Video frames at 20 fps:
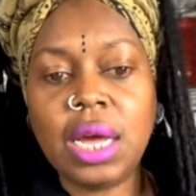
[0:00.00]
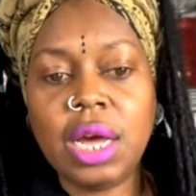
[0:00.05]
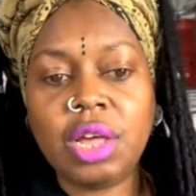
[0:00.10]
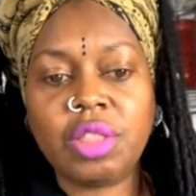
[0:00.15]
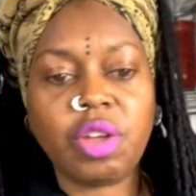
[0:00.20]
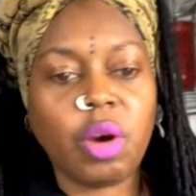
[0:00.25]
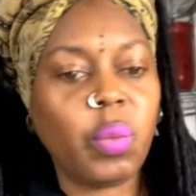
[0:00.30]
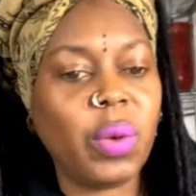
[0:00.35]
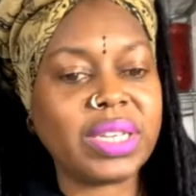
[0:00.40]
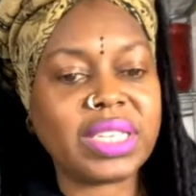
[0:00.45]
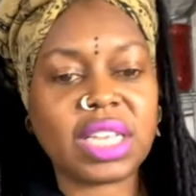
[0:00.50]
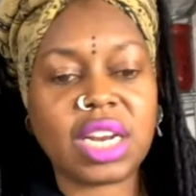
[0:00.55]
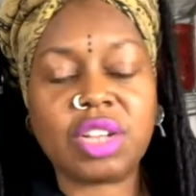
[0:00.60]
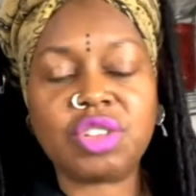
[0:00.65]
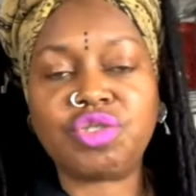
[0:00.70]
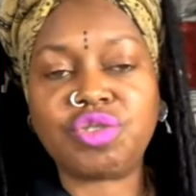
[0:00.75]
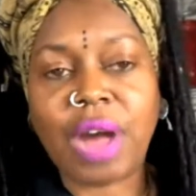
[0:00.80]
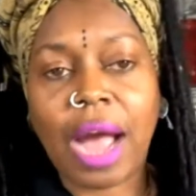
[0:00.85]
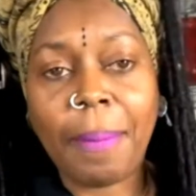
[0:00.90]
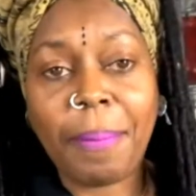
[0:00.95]
there wasn't a
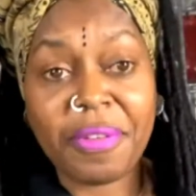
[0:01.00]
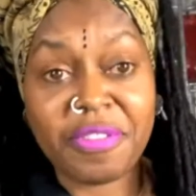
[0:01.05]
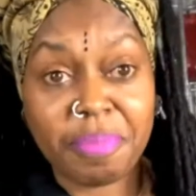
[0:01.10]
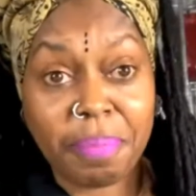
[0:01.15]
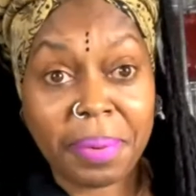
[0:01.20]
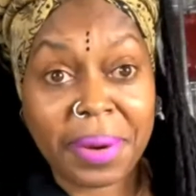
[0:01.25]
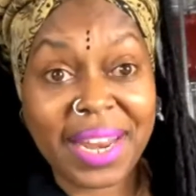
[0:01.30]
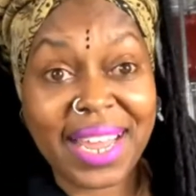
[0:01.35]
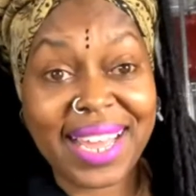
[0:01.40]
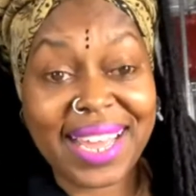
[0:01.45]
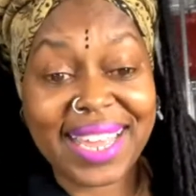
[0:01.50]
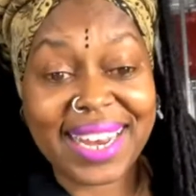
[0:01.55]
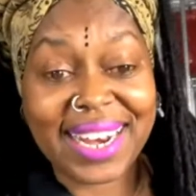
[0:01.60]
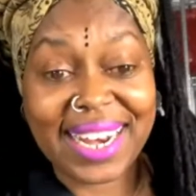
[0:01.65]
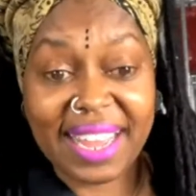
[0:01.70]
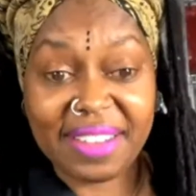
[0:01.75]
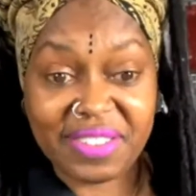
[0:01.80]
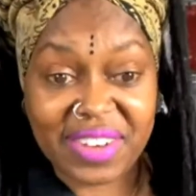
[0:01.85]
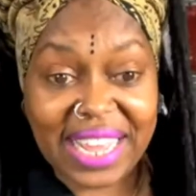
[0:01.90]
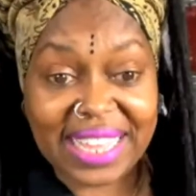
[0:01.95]
drop of blood
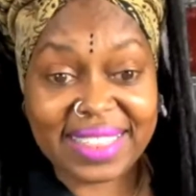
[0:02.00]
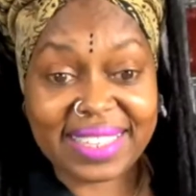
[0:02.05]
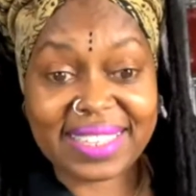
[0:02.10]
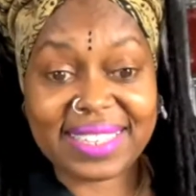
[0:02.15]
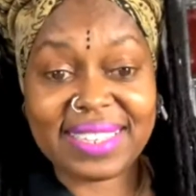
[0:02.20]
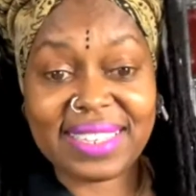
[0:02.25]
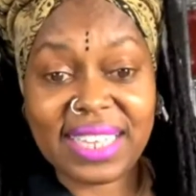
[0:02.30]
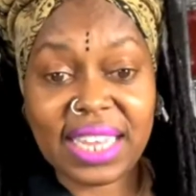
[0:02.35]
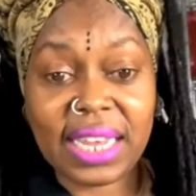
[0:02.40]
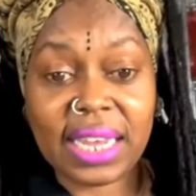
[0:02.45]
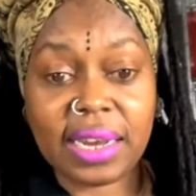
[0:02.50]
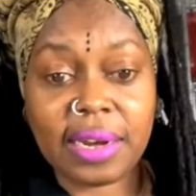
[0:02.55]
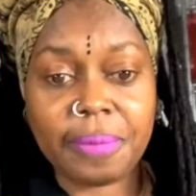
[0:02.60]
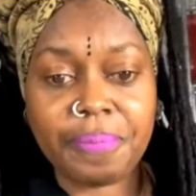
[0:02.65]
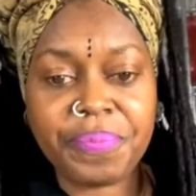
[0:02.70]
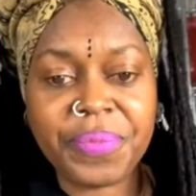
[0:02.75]
left at the scene,